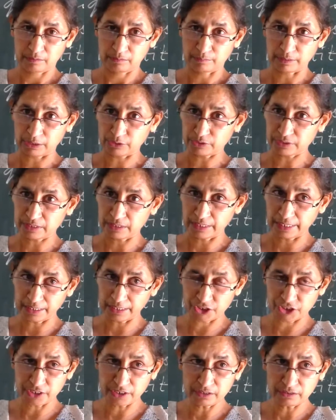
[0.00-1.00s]
Because
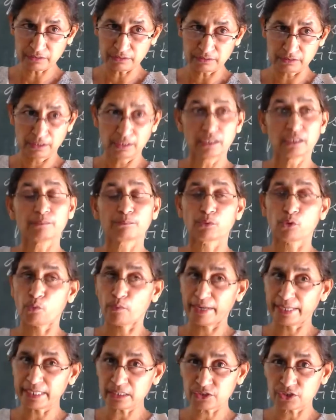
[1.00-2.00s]
nature
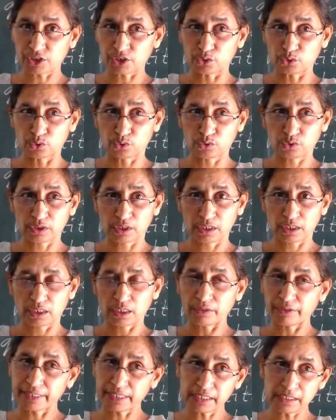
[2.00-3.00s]
provides you
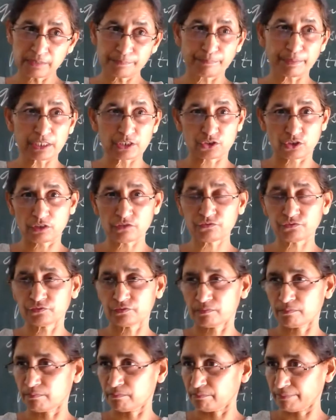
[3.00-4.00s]
real peace
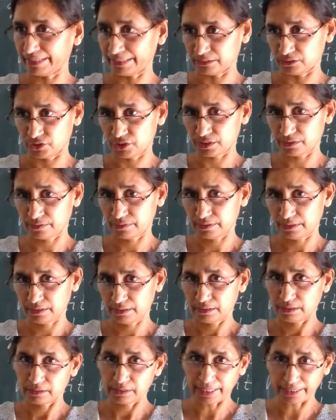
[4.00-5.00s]
of mind.
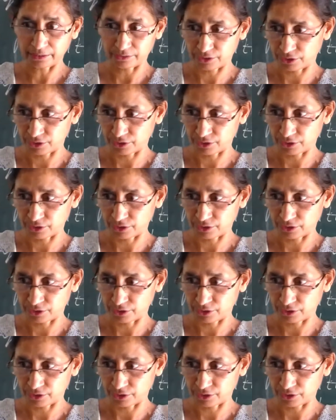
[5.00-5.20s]
Thank